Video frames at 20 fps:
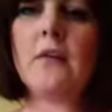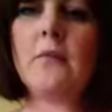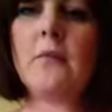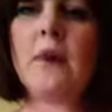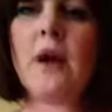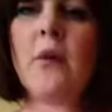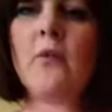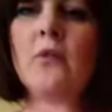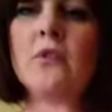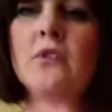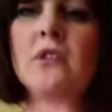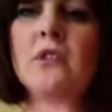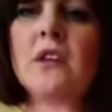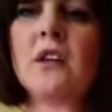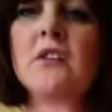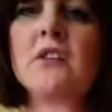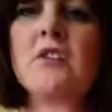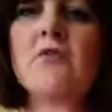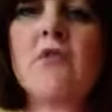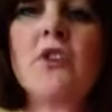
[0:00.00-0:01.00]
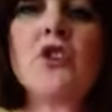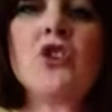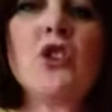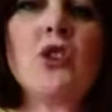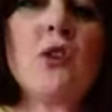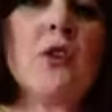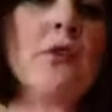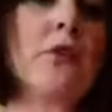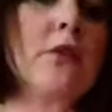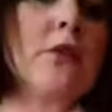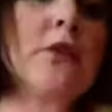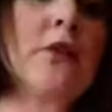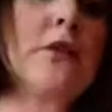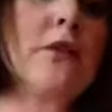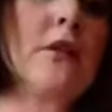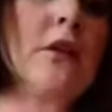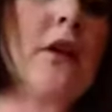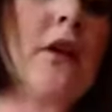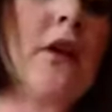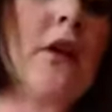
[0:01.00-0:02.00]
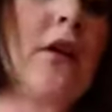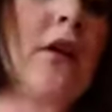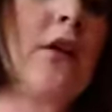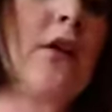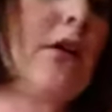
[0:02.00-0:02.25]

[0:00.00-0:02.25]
I wouldn't say it's original because it's not.